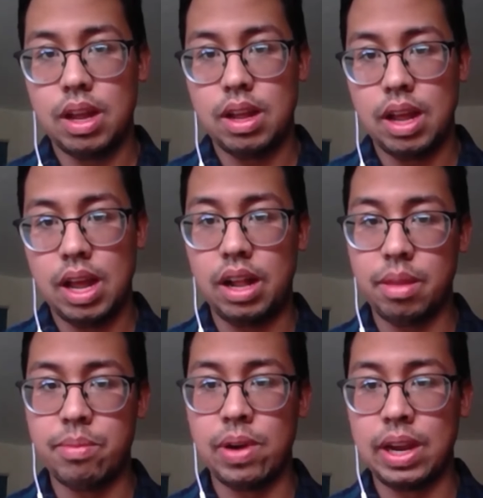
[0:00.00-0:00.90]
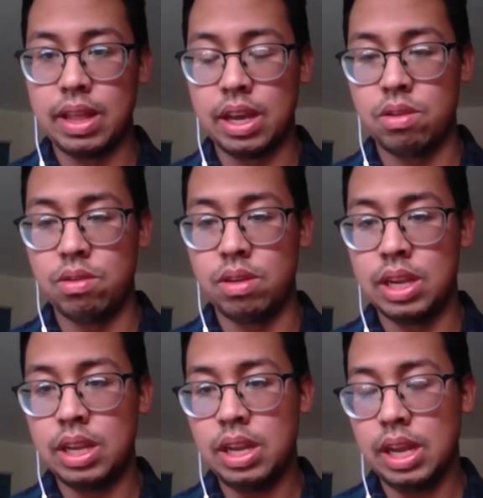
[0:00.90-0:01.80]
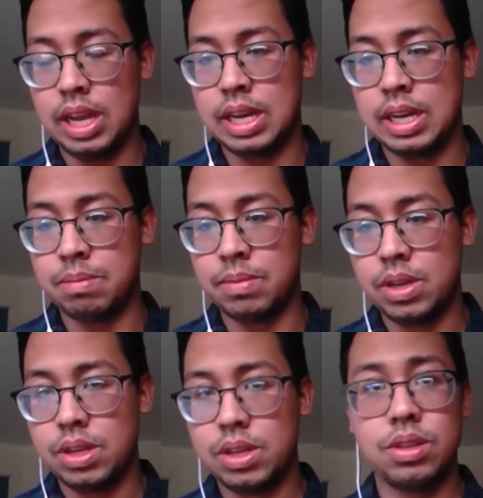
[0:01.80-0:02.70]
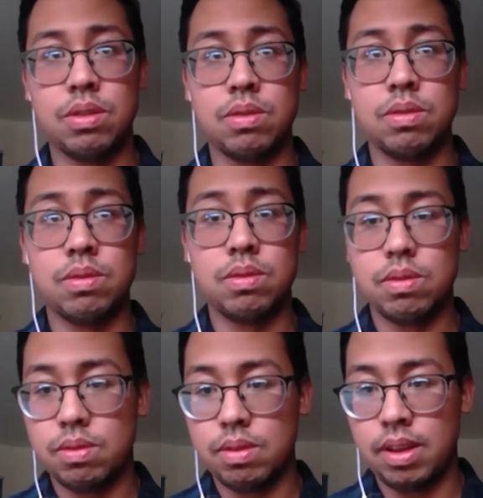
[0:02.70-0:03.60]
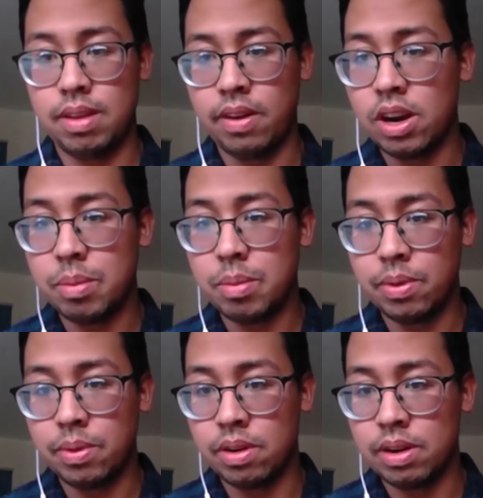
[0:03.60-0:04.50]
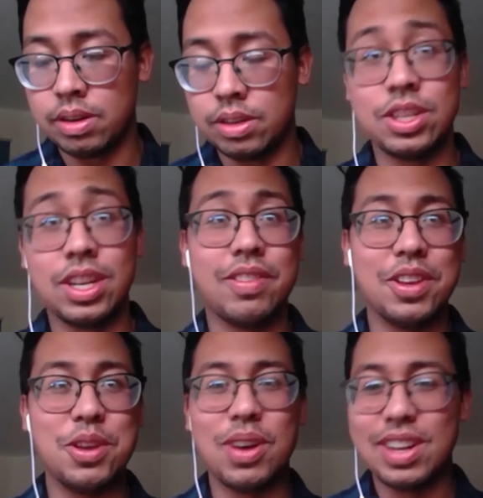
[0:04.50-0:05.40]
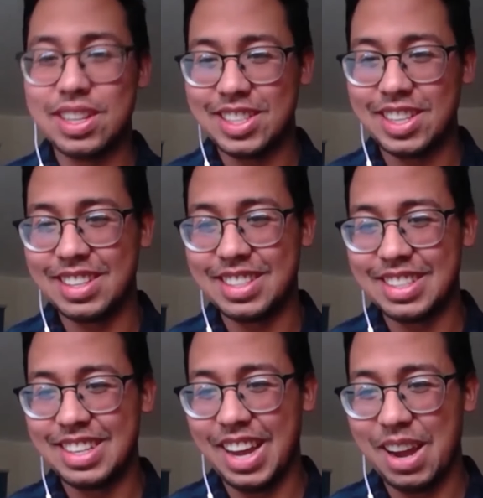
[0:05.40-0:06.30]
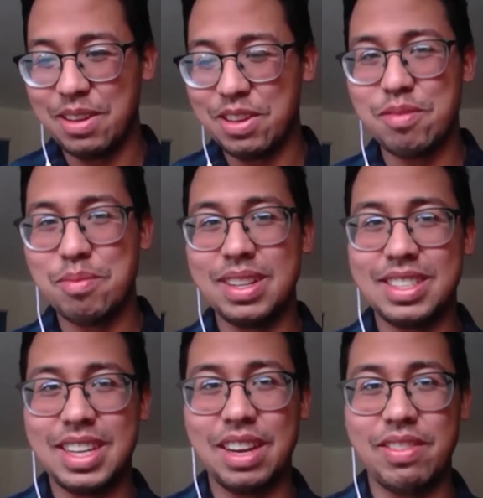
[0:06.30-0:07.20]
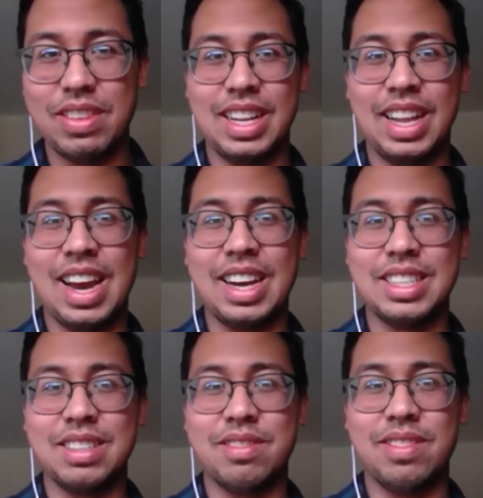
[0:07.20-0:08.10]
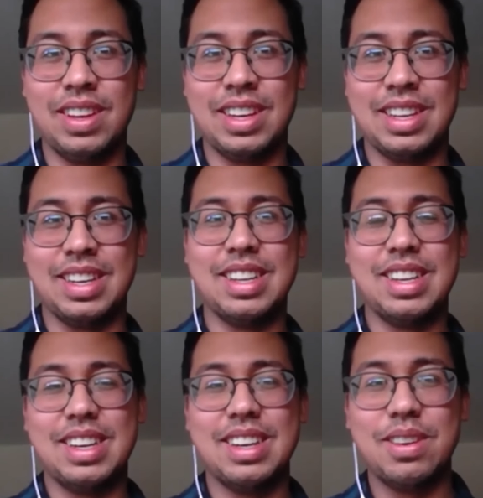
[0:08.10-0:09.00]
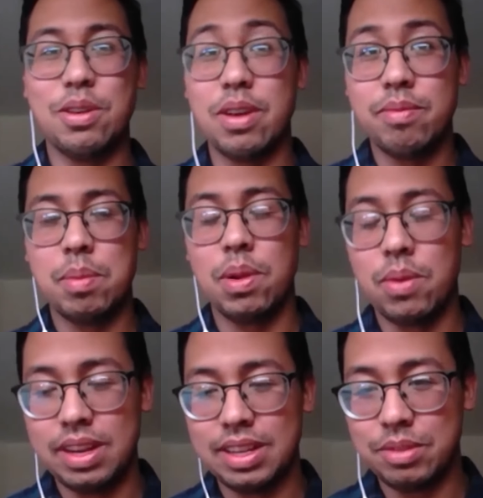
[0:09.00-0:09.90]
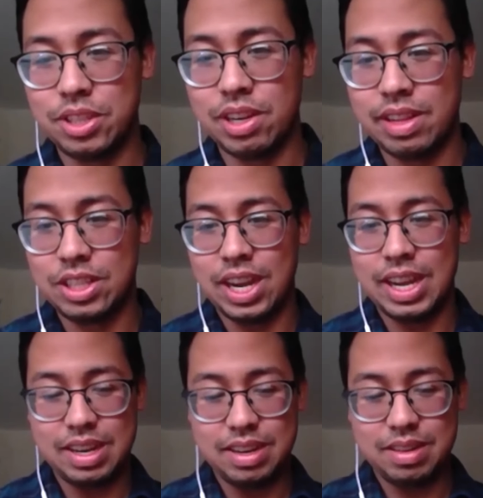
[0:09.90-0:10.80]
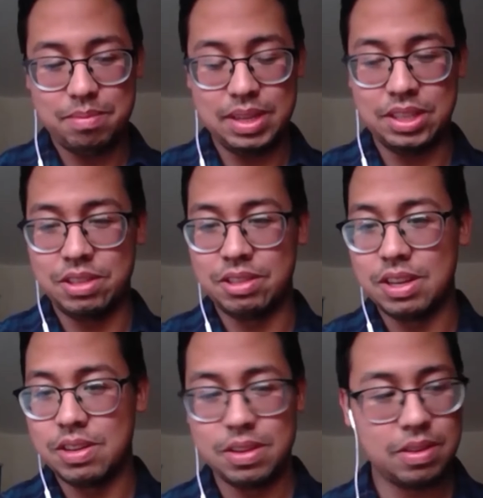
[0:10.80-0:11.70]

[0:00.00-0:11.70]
health break that you need. So if Harp or Jennifer, you want to share how you've been staying physically active, or if people want to share in the chat, please do so.